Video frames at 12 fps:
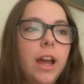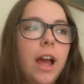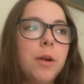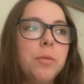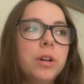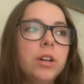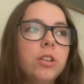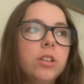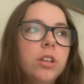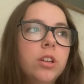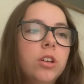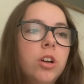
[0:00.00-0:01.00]
I
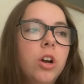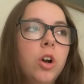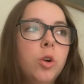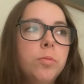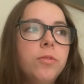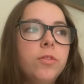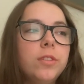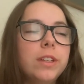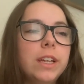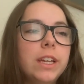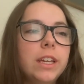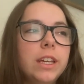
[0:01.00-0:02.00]
will
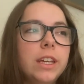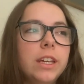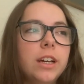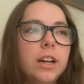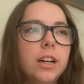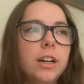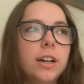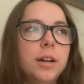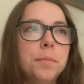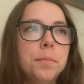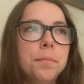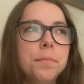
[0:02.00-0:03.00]
hopefully
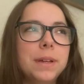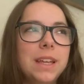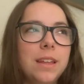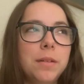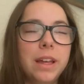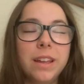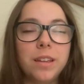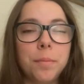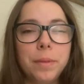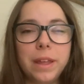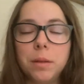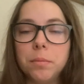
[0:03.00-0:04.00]
get
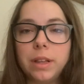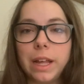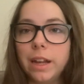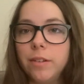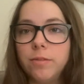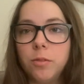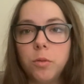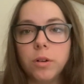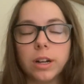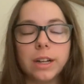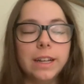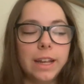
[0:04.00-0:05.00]
something in plan
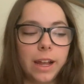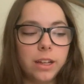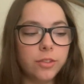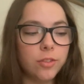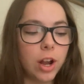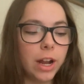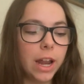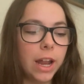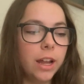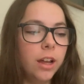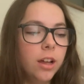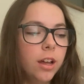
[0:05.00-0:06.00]
for next
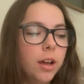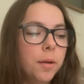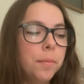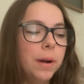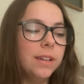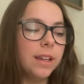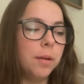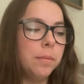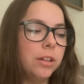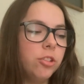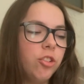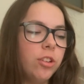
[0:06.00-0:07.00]
Friday. But I'm
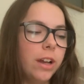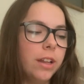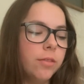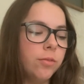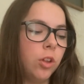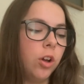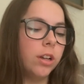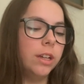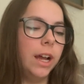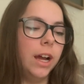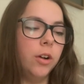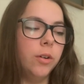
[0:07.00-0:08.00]
about to just edit the vlog
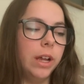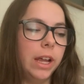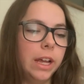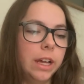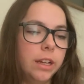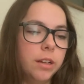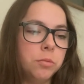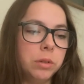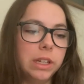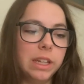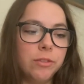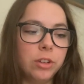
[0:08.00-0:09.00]
now, and I
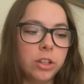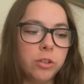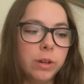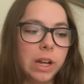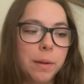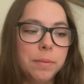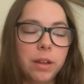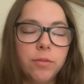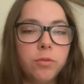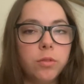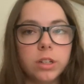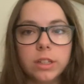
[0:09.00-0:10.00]
wanted to give you guys a quick update
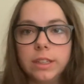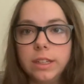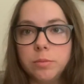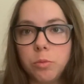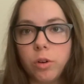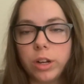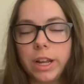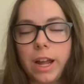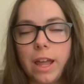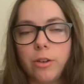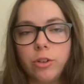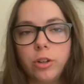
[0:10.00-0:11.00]
for this morning.
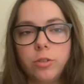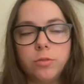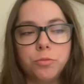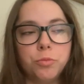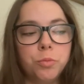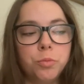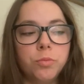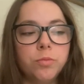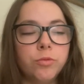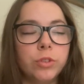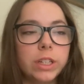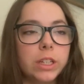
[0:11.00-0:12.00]
I don't know
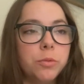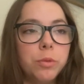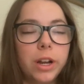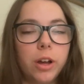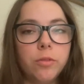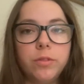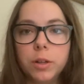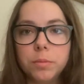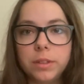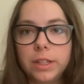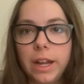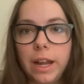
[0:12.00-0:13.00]
really what I'll
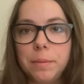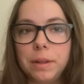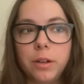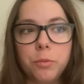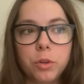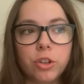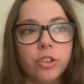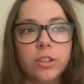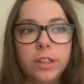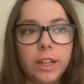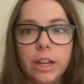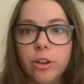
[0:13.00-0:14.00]
film today. I mean, we're
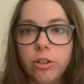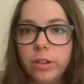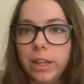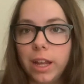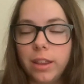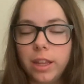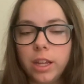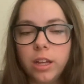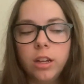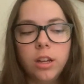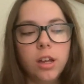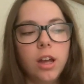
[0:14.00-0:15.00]
just sitting here doing
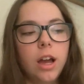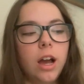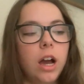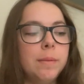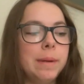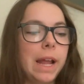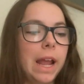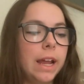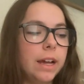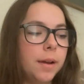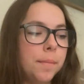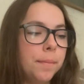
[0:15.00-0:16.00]
nothing. I
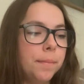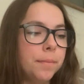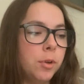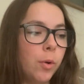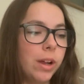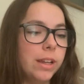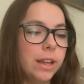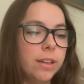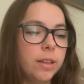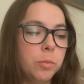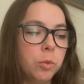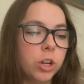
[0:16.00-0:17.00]
am going to get
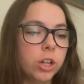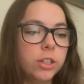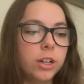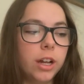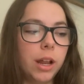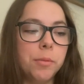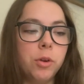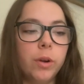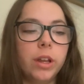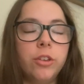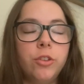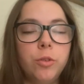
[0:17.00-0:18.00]
some work done. I'm
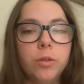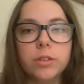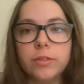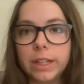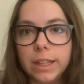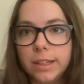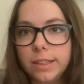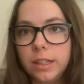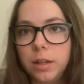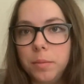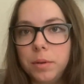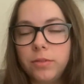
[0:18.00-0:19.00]
going to relist
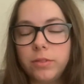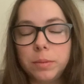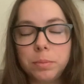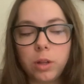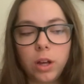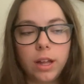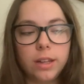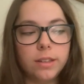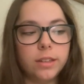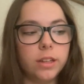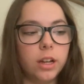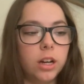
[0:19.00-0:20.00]
some flip
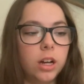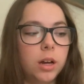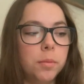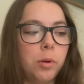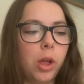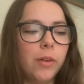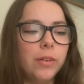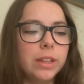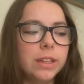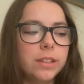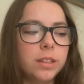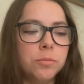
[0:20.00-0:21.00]
lots, probably
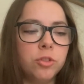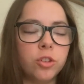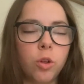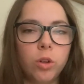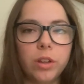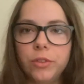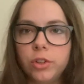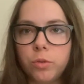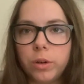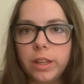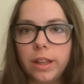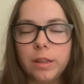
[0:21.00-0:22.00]
relist some just old
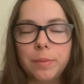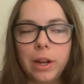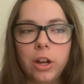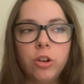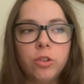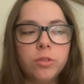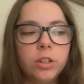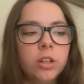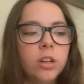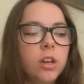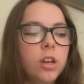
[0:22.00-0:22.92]
inventory that's my own.